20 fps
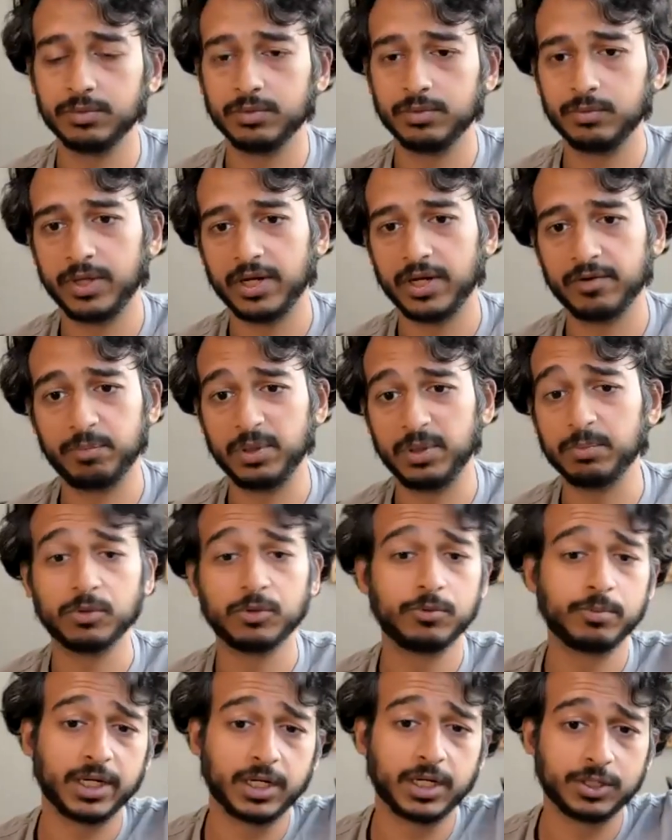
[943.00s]
We have people
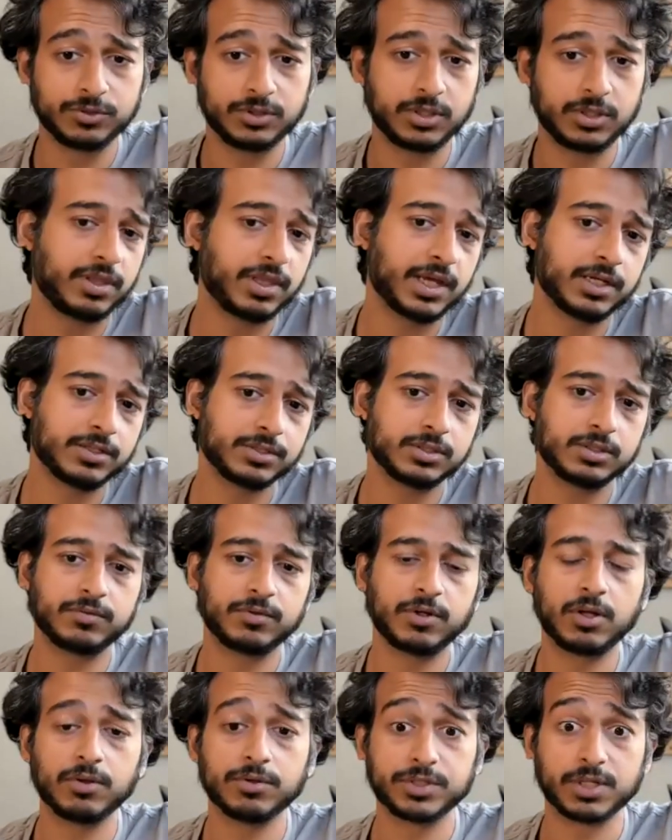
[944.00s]
who make hundreds of thousands of
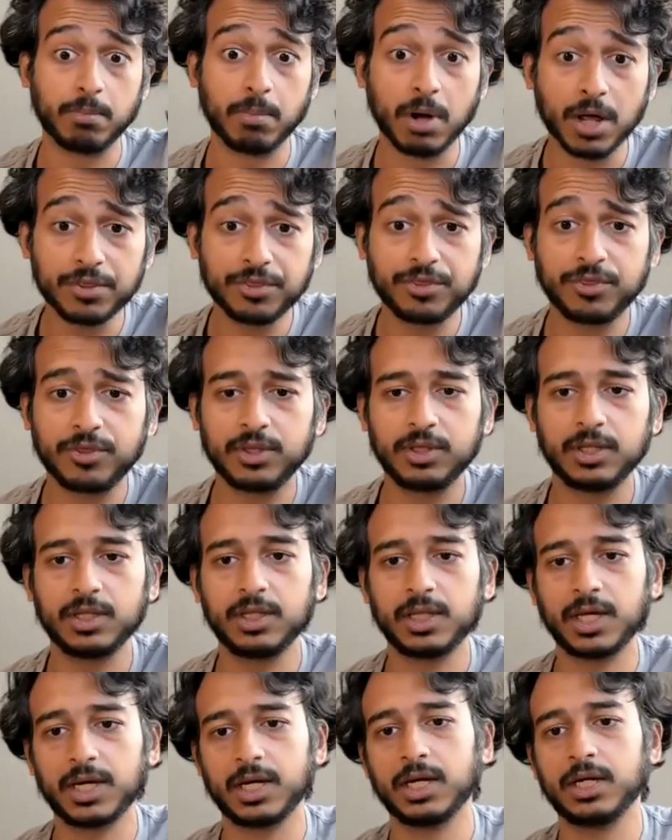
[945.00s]
dollars a month, and then
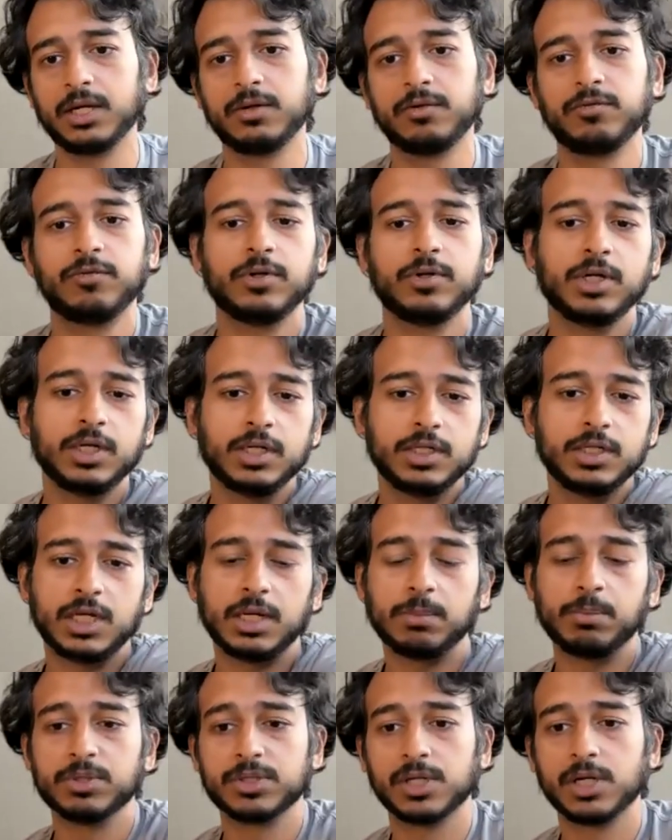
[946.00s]
that kind of
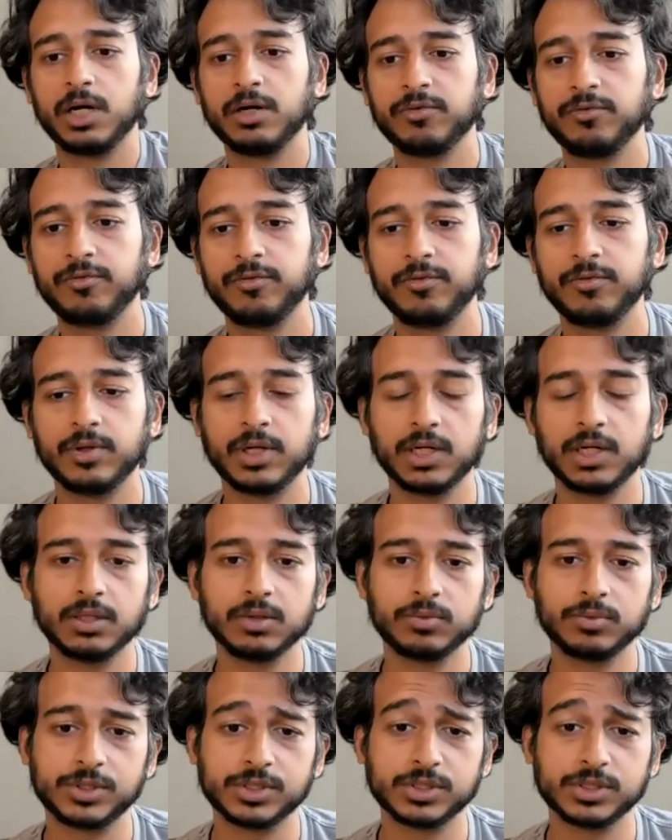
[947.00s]
tapers off,
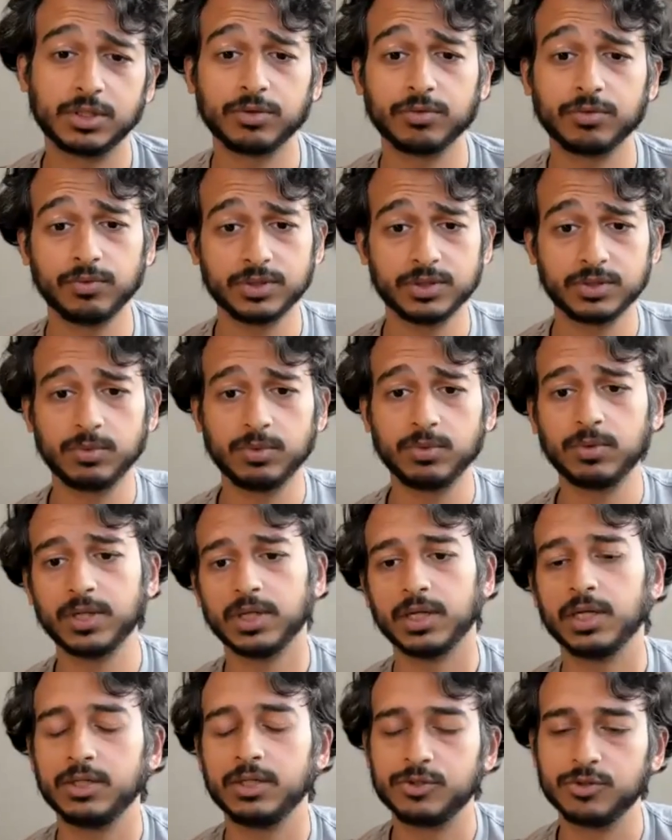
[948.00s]
which is another reason we want
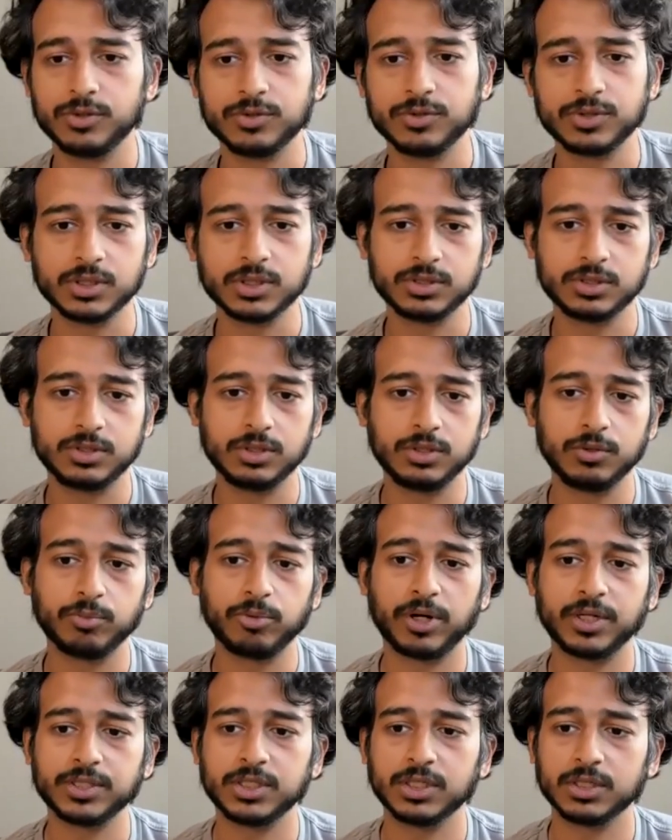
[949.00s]
to introduce this new
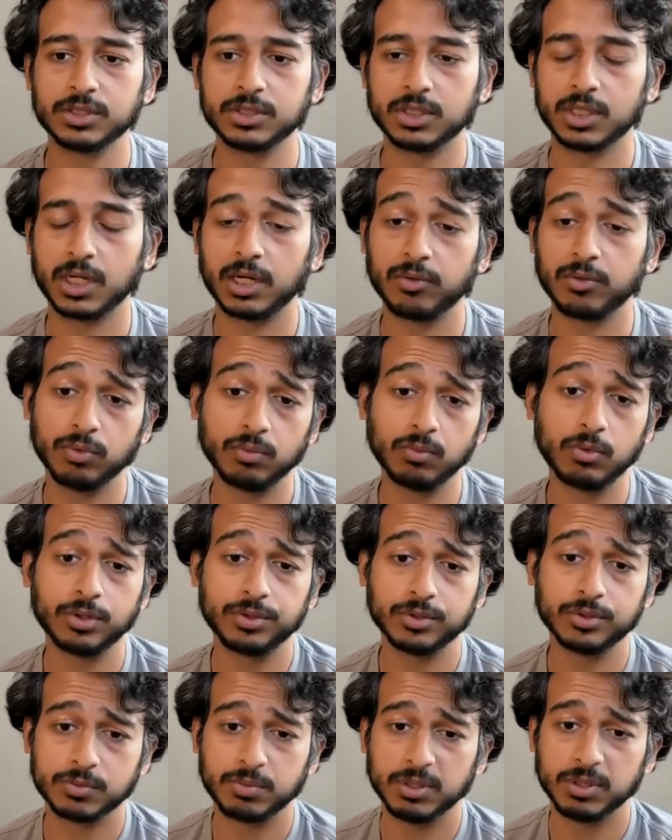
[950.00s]
pricing, is to kind of reward
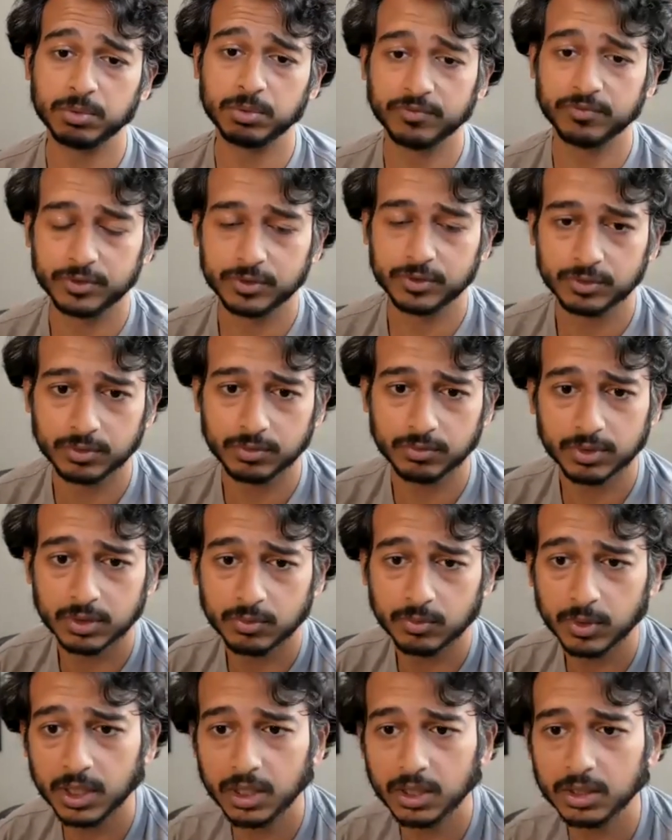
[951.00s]
those people for doing really
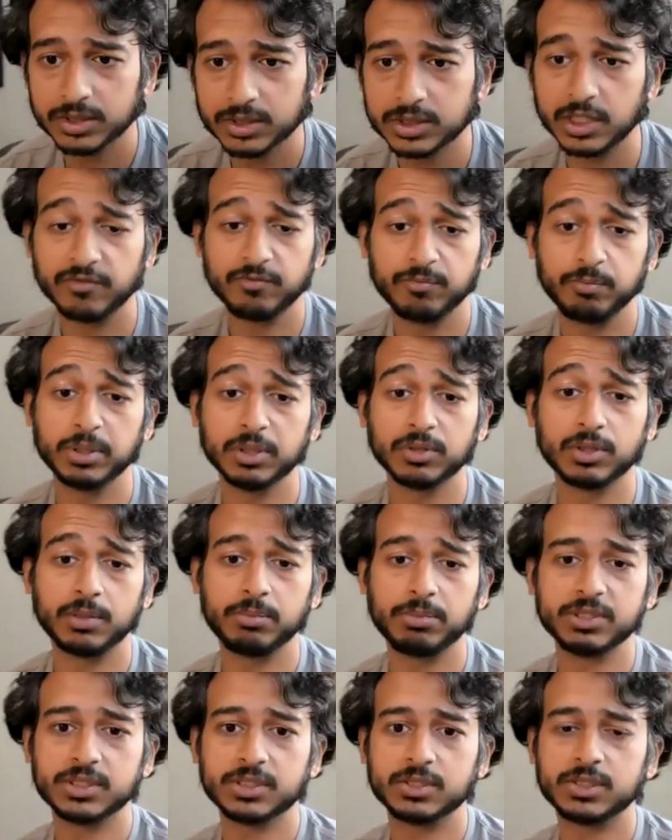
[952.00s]
well instead of building a
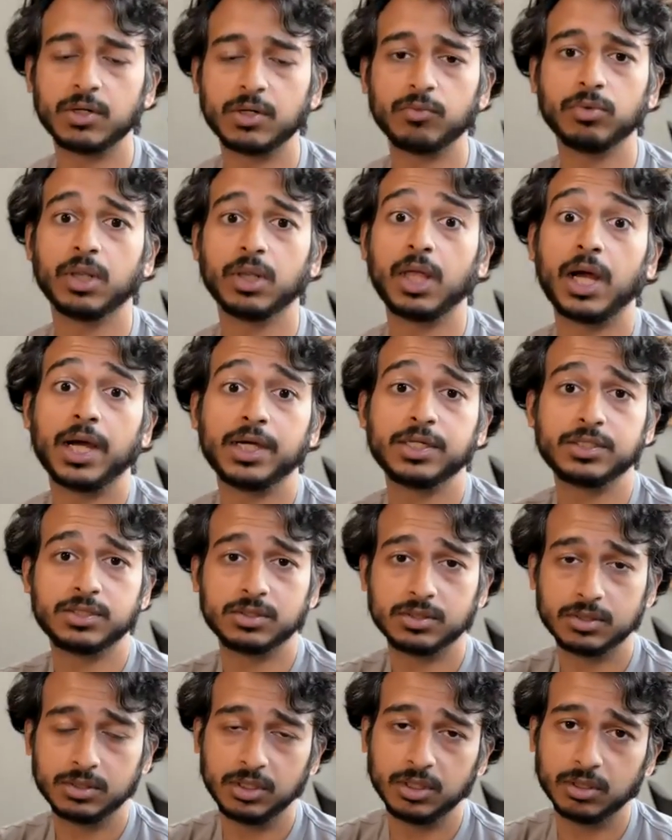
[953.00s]
business that
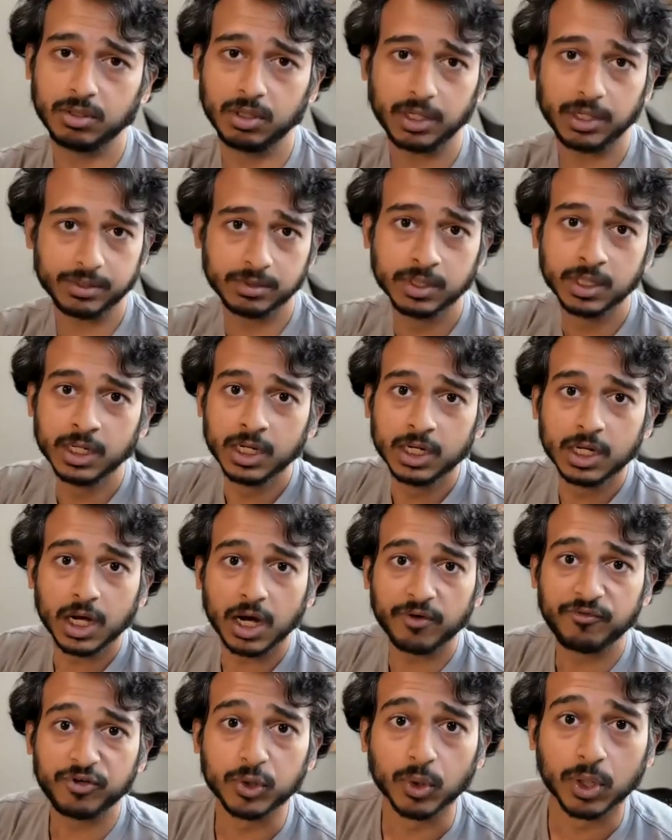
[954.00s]
relies, on
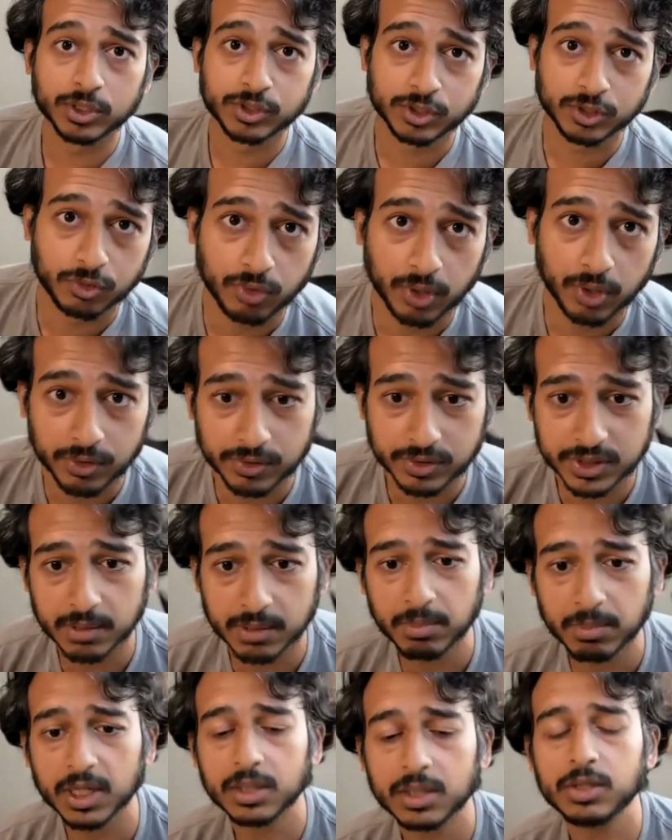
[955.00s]
a few hundred creators that
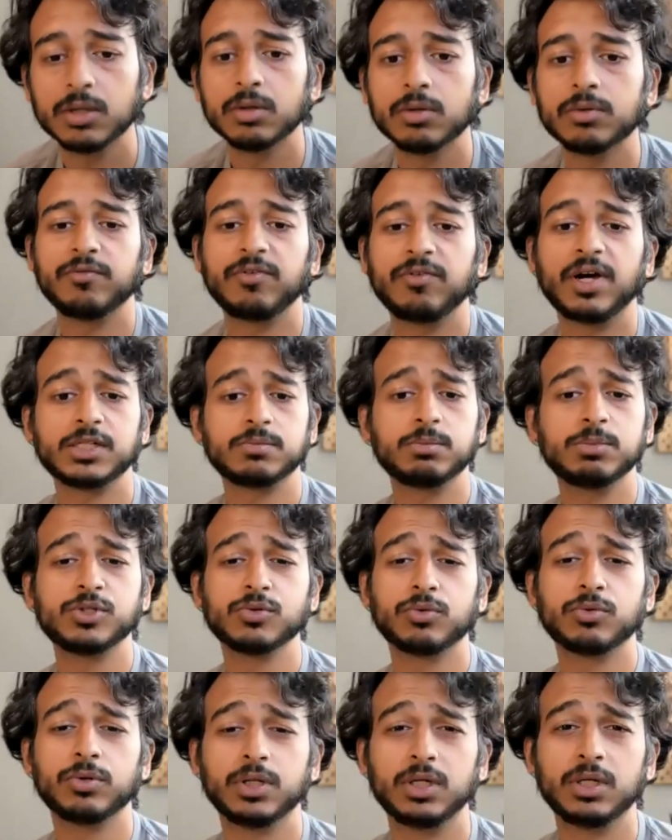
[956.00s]
make, the vast
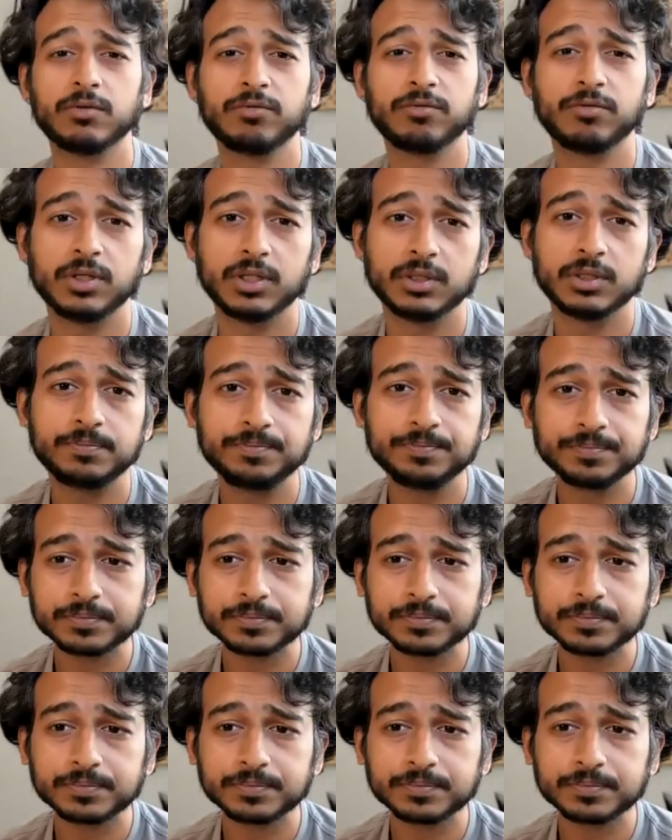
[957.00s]
majority of the